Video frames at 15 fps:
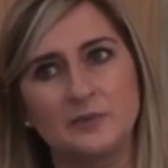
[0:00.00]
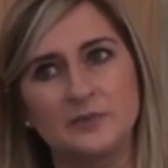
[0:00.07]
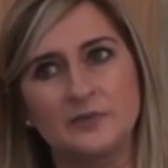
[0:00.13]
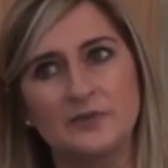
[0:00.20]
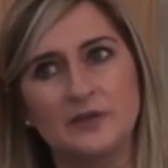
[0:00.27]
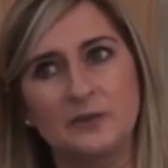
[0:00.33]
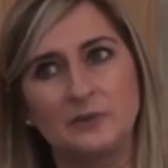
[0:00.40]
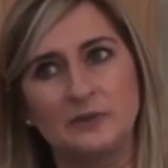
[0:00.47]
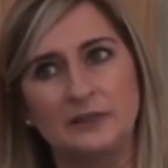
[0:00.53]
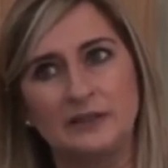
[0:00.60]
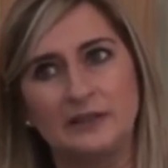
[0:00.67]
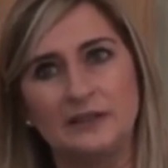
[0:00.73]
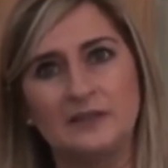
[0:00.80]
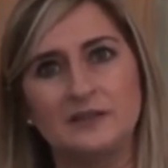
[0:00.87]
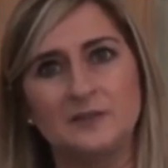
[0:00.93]
So then when you
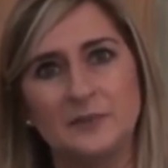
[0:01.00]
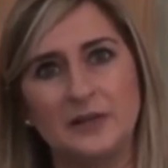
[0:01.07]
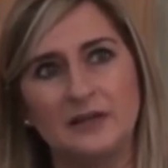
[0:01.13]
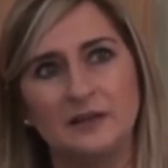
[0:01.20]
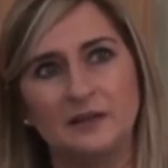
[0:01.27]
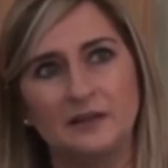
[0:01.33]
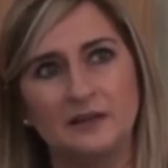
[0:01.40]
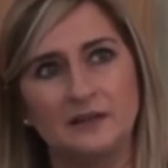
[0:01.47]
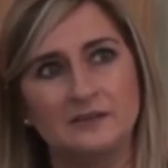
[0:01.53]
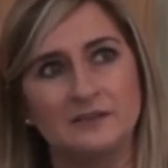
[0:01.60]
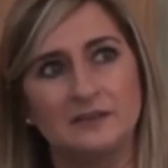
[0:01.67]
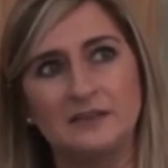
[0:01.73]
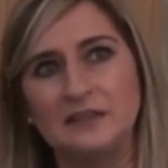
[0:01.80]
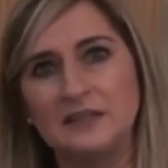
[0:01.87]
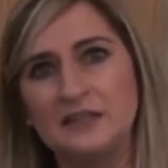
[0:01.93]
get into bed at night, the
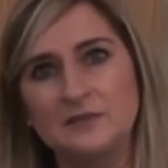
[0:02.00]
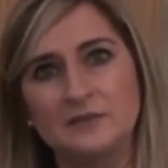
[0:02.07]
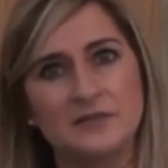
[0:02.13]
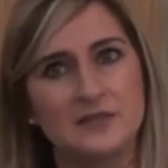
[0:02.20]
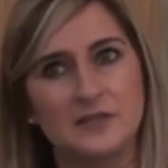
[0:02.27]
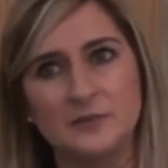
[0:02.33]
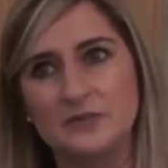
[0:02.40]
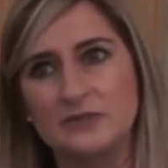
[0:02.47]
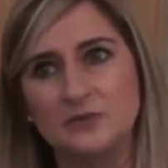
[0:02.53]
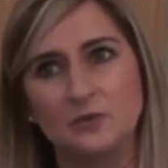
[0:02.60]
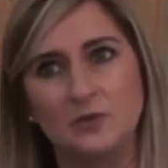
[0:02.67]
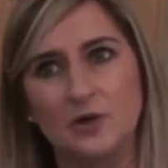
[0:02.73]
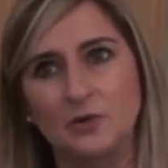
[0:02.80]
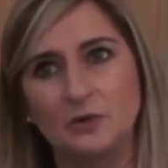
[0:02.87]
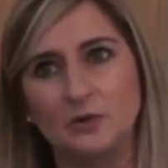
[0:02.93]
need for sleep is no
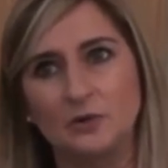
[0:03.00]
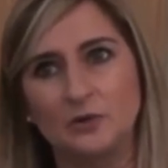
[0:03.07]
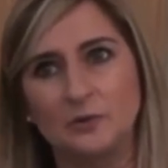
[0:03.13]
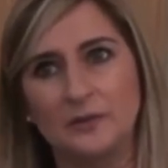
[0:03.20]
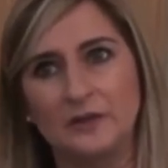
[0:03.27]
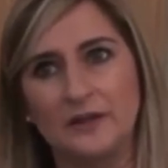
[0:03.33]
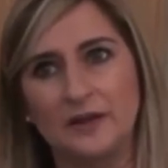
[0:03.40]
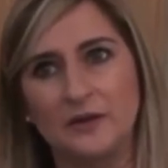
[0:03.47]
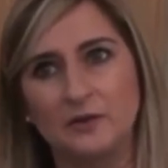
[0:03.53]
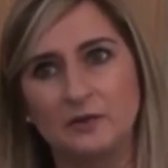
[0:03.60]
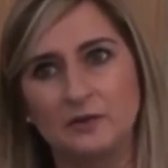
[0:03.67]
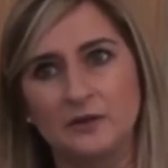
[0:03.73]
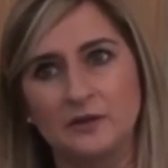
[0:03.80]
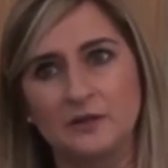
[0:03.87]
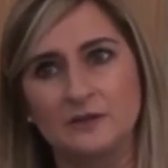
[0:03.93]
longer going to be there.
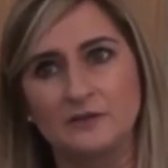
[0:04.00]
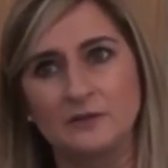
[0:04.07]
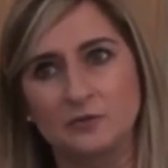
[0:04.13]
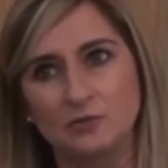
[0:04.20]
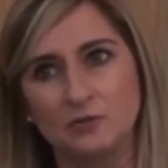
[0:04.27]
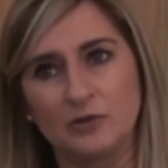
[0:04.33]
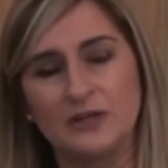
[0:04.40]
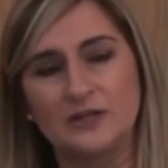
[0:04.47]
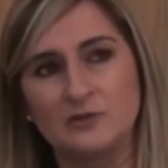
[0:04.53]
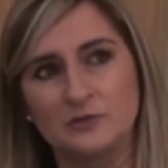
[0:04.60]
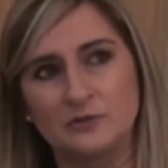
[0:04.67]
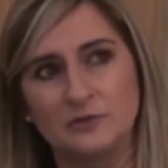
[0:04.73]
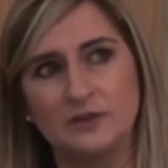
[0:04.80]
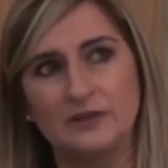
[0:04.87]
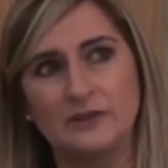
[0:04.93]
So try to
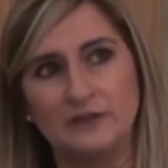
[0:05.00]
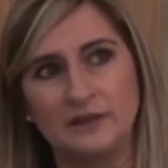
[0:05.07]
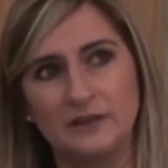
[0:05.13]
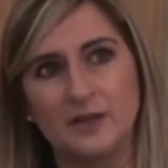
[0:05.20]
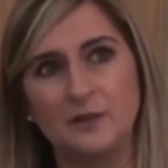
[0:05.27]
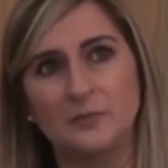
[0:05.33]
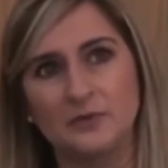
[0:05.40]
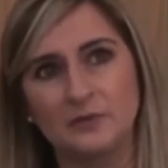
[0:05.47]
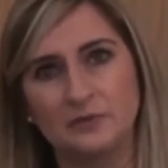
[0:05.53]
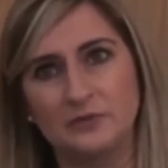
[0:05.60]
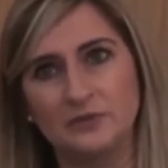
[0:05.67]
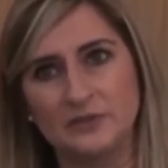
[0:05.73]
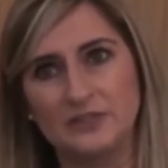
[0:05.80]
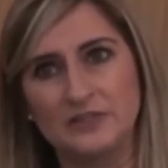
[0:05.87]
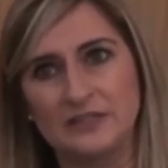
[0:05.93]
avoid the nap in
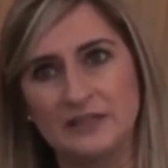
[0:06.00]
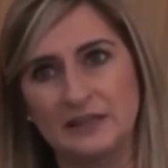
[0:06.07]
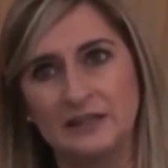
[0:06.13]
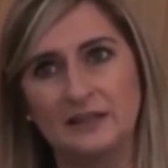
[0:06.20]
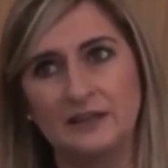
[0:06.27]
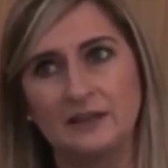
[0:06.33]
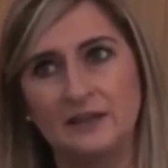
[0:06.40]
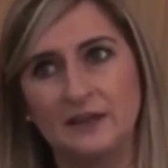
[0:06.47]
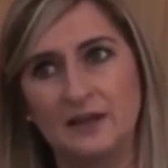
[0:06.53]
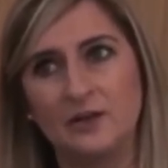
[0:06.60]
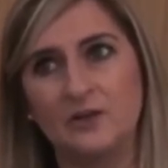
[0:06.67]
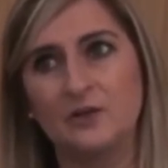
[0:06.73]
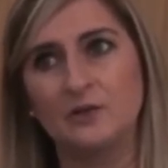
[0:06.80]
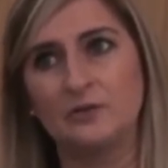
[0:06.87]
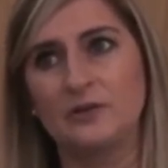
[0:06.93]
front of the telly.
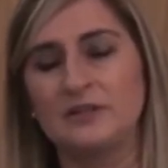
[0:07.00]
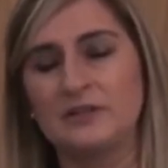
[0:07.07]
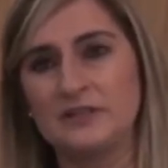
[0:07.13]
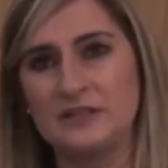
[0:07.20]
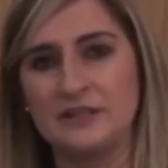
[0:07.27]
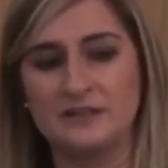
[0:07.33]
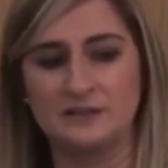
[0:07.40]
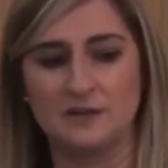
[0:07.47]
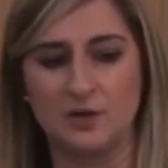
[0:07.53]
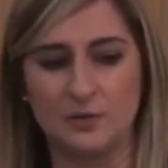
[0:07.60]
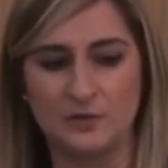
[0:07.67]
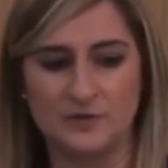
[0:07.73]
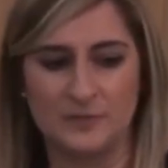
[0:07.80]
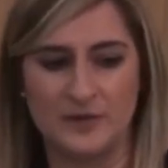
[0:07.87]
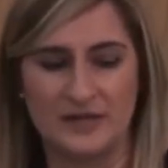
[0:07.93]
Earlier in the day is
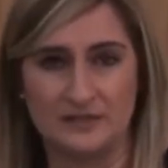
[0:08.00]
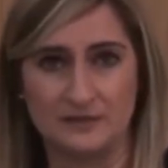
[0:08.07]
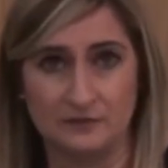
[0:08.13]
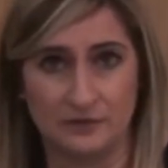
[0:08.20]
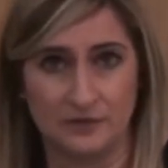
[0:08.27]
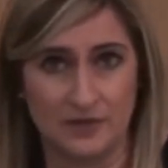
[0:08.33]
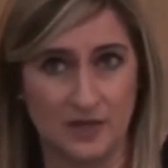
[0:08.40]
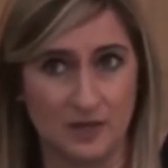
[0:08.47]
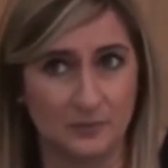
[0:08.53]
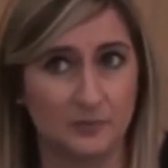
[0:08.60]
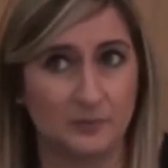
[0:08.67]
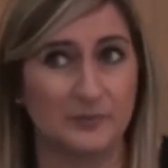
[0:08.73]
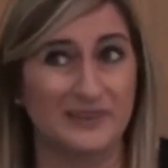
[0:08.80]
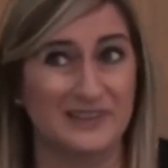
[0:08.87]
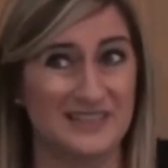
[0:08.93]
always best for a nap,
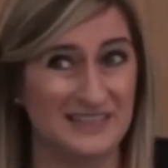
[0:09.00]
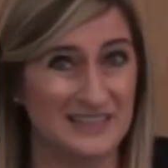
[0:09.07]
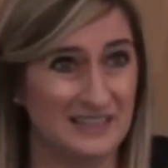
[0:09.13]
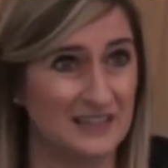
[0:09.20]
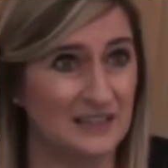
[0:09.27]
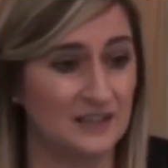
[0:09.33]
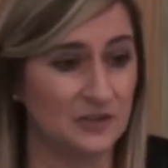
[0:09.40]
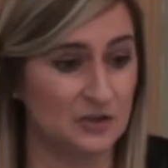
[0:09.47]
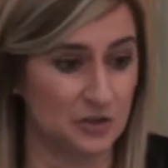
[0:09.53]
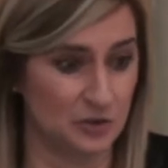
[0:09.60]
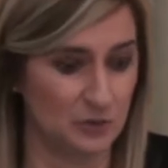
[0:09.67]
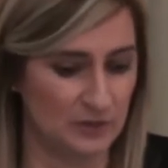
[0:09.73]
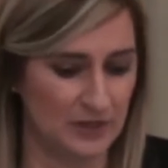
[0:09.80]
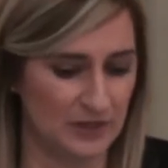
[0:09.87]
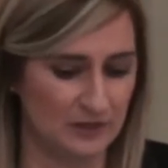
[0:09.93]
but ideally do
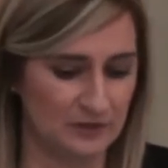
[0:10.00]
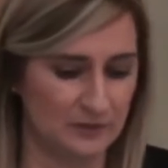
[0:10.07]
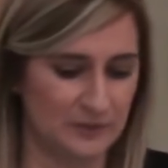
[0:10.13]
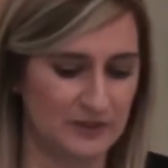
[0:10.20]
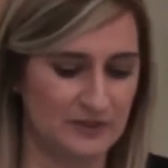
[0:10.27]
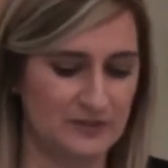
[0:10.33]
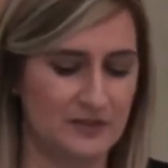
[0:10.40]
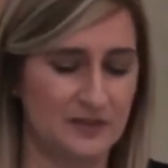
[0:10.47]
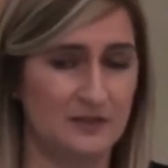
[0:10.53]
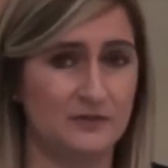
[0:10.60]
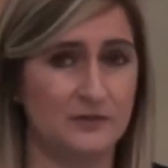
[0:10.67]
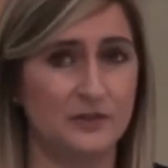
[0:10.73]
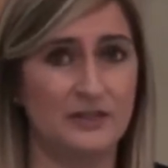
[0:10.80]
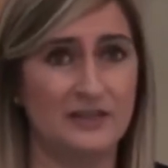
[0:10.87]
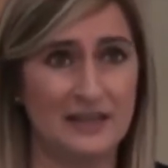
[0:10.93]
without. Because if
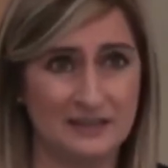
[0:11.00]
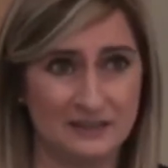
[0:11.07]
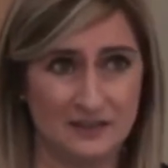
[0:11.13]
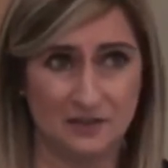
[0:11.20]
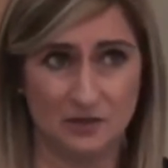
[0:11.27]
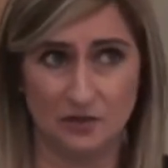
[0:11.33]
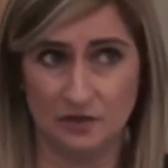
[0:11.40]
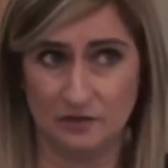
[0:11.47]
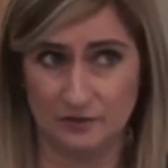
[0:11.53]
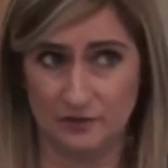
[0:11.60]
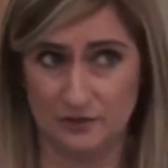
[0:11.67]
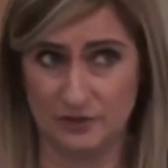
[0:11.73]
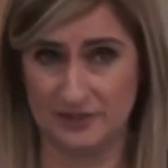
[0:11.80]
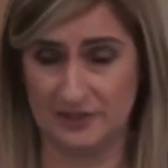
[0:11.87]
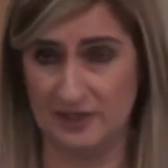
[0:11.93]
you're getting enough of
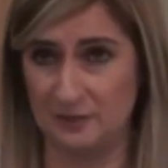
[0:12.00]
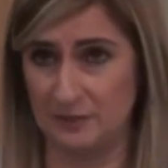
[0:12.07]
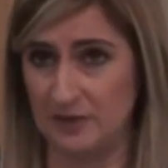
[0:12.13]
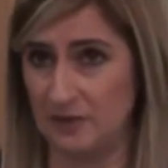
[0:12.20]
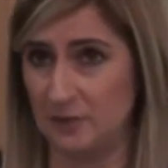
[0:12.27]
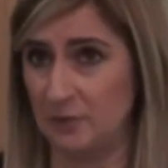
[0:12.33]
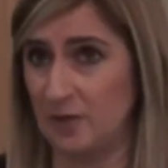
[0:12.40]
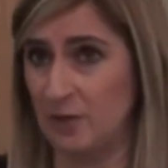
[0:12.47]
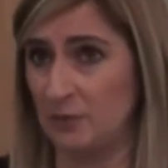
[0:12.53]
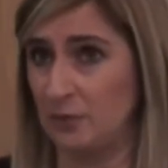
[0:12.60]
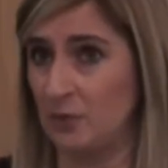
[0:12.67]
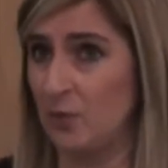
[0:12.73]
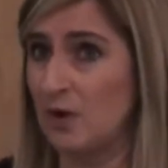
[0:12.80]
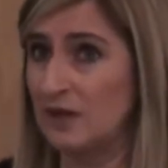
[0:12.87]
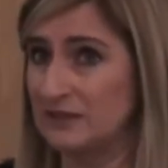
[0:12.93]
your sleep and the proper
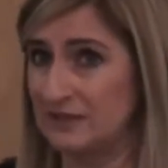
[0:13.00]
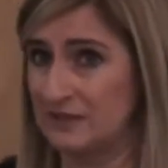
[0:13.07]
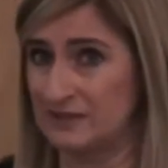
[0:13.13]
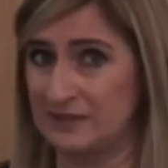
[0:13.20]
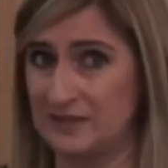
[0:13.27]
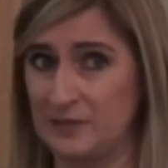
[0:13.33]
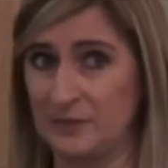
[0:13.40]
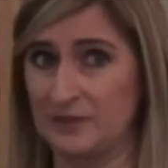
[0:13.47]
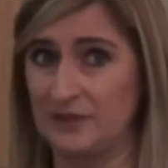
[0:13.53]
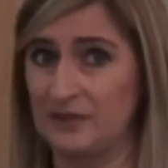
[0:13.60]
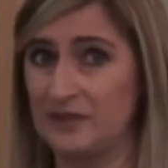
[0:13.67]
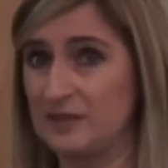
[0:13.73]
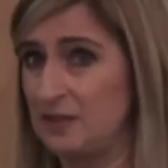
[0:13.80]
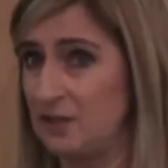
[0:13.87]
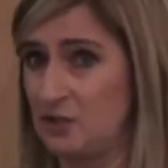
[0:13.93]
quality of sleep at
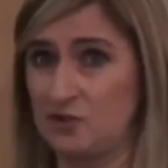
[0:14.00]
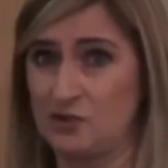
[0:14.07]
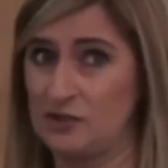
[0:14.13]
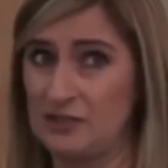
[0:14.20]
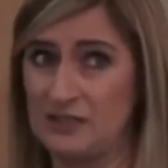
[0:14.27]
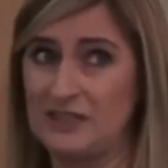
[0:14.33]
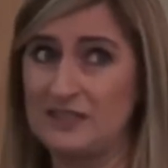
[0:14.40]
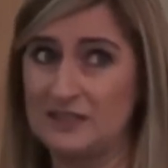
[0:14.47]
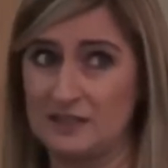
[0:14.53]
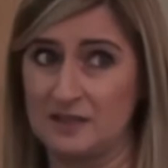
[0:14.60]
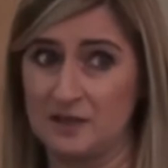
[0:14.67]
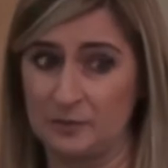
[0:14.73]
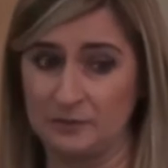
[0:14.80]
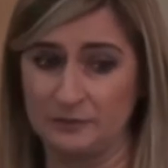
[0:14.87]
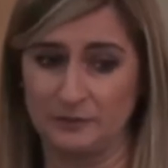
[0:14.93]
night, you shouldn't need to
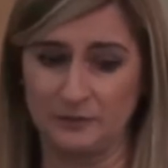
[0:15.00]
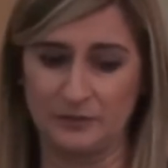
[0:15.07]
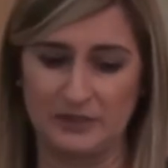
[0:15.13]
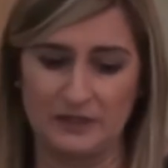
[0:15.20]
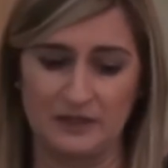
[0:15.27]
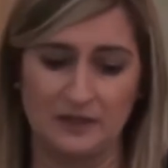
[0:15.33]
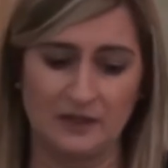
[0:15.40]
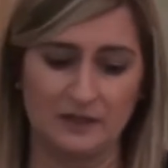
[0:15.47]
nap. Okay?